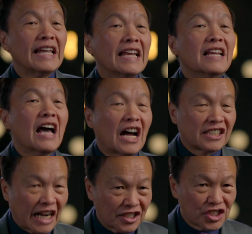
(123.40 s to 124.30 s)
in a
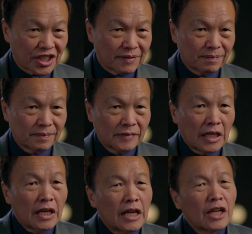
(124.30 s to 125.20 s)
dungeon.
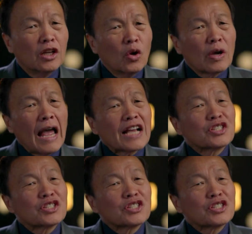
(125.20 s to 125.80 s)
It looked as